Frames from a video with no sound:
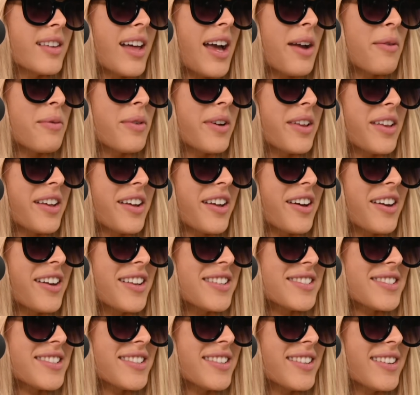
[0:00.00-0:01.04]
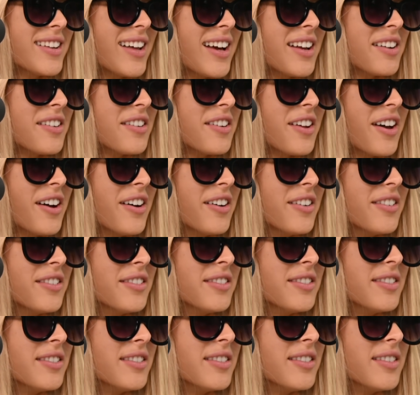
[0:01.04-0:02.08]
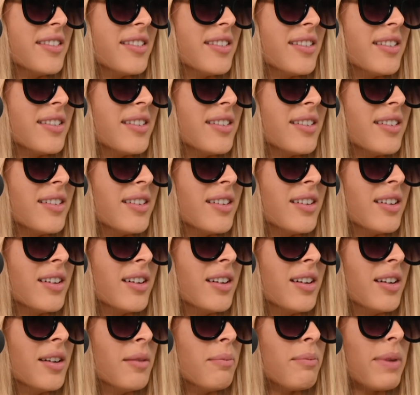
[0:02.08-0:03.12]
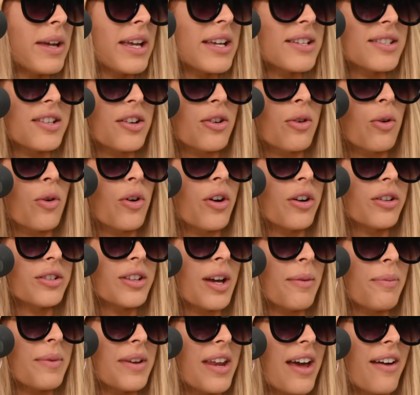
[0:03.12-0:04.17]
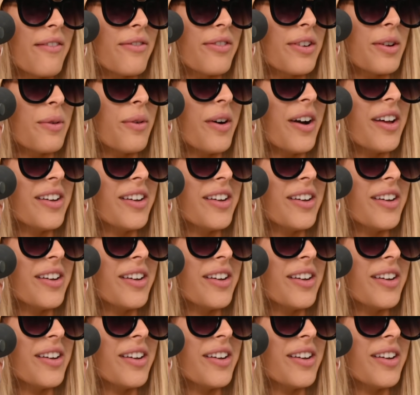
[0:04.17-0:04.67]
I really couldn't. I don't know. Because you're oiled up in every one.